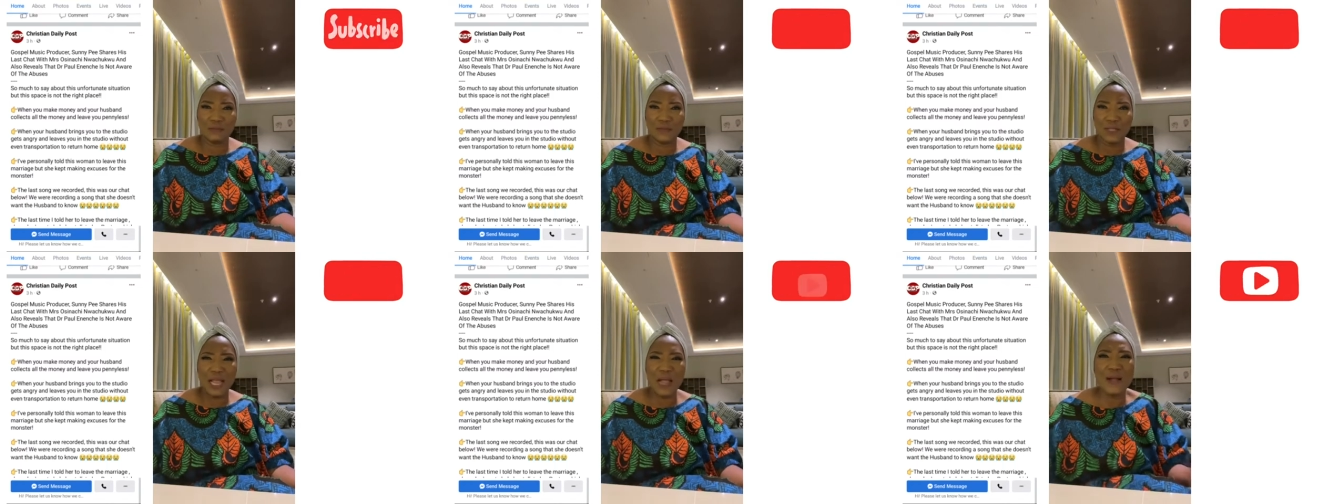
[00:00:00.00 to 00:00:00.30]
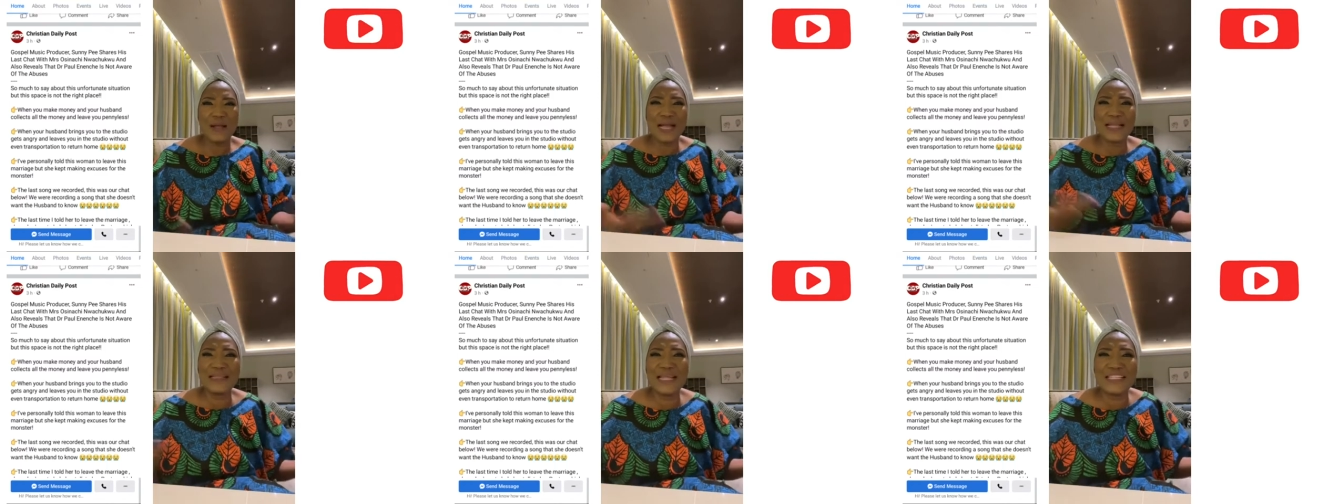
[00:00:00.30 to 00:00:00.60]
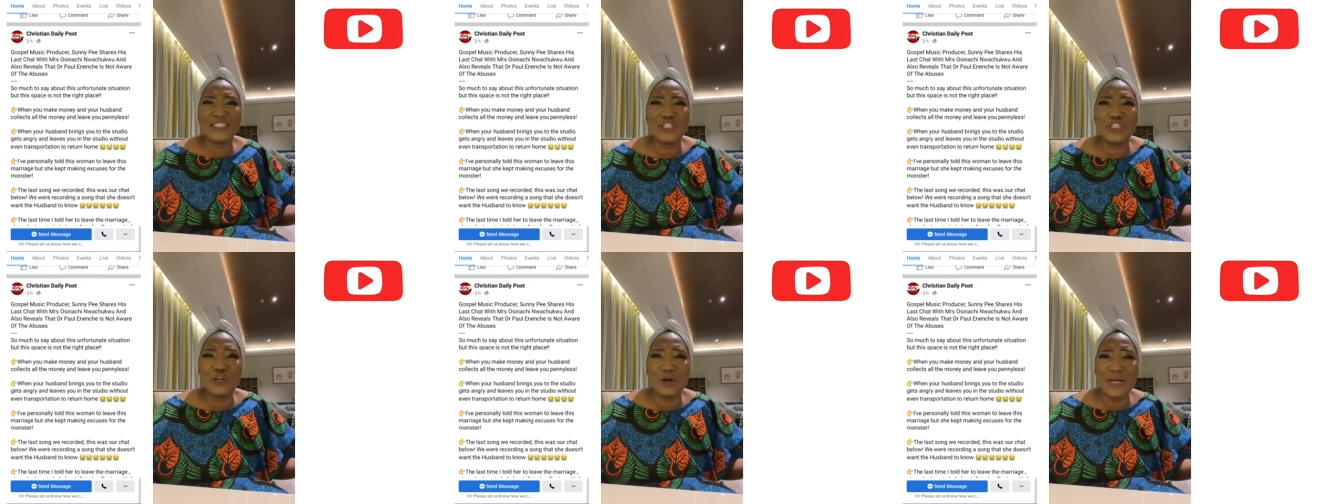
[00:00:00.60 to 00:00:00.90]
How can
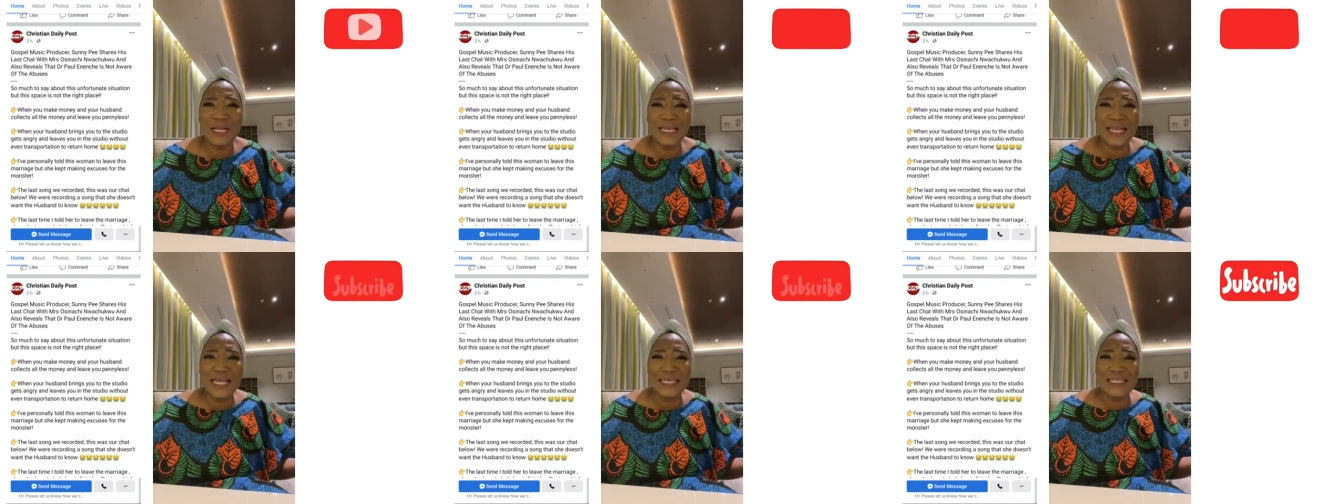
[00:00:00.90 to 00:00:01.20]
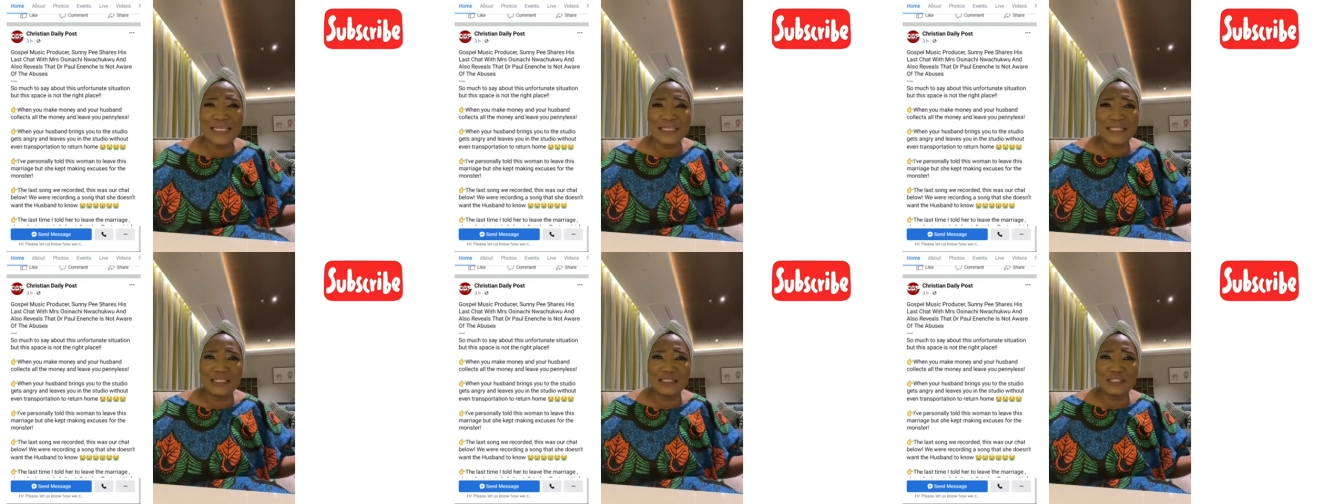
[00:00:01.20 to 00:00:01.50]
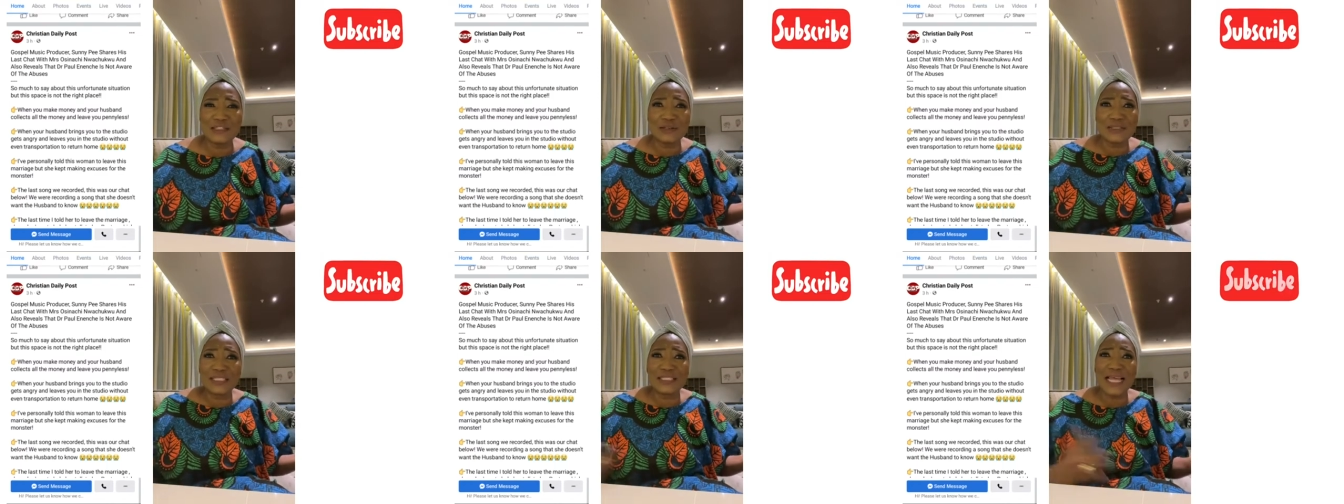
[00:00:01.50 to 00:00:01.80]
that young lady
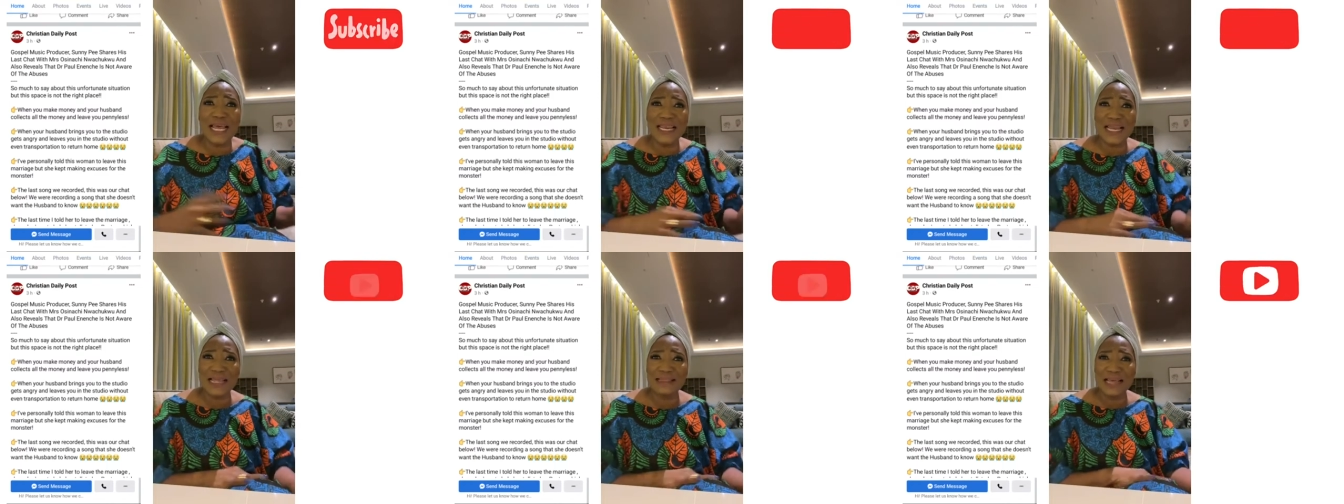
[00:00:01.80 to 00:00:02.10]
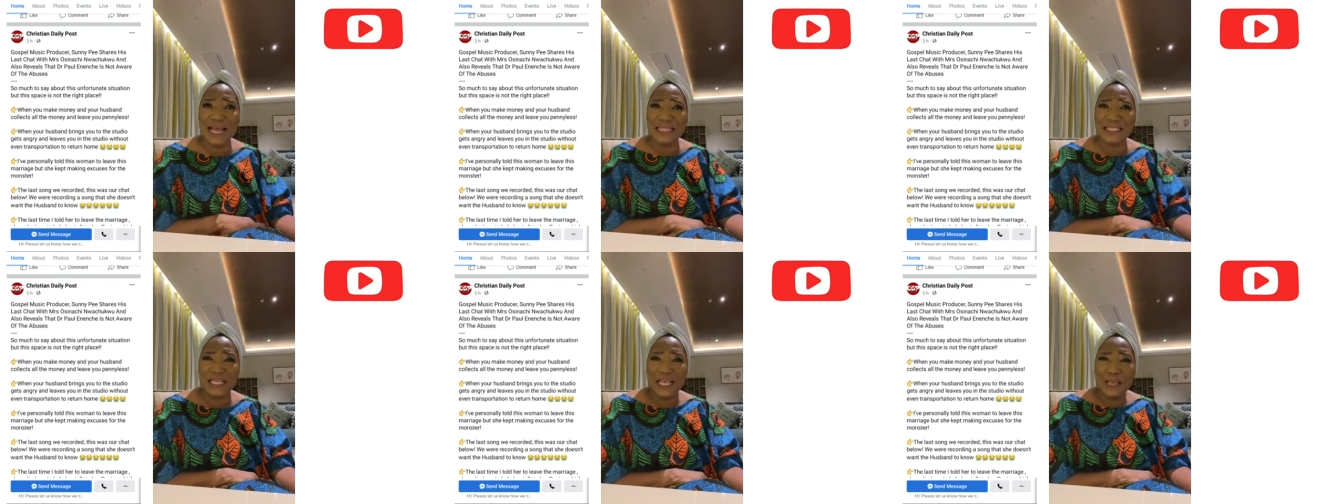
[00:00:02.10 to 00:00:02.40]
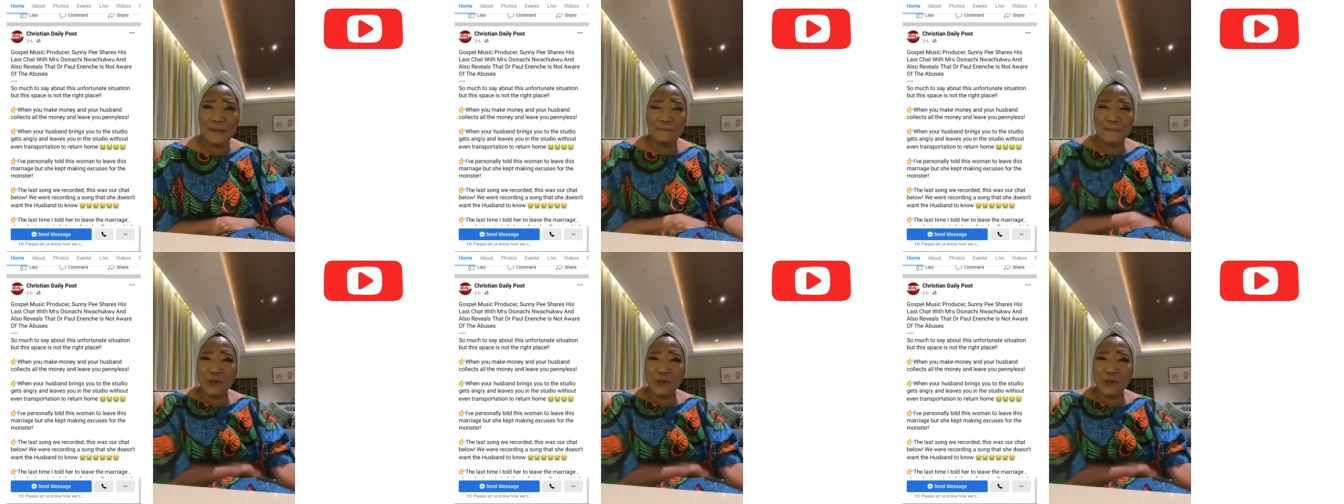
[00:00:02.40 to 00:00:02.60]
just die like that